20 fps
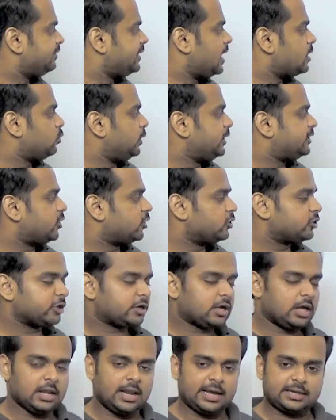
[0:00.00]
Then we turned
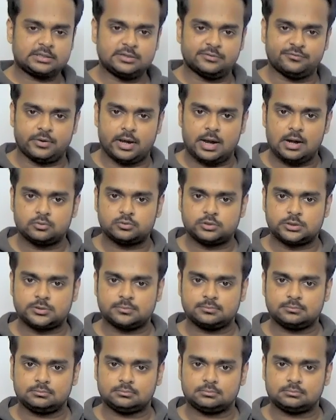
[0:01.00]
to collective
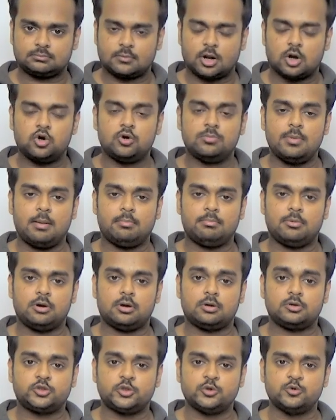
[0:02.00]
nouns.
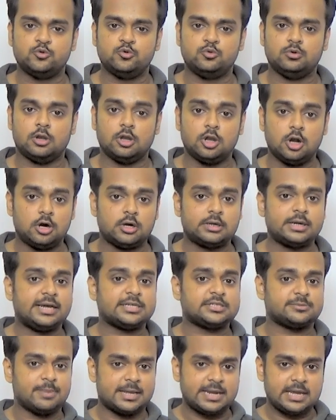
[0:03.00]
Remember to learn
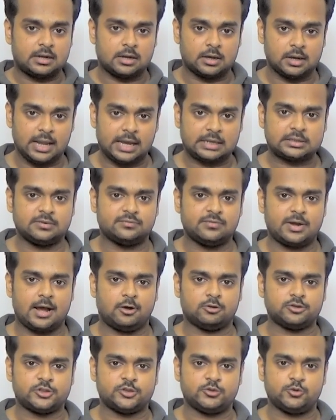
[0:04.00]
as many collective
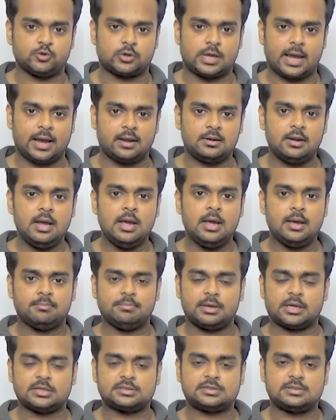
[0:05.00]
nouns as you can
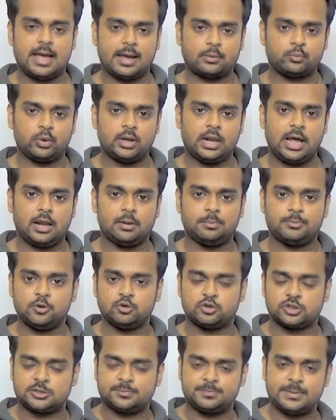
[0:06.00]
because that will help
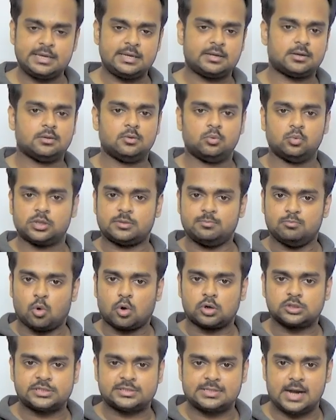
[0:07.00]
you to speak with
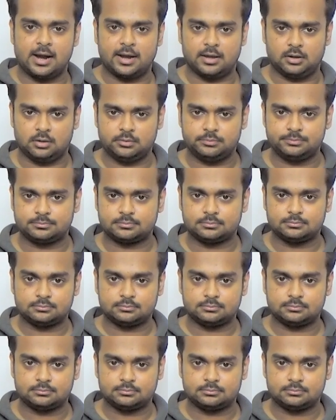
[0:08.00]
more style.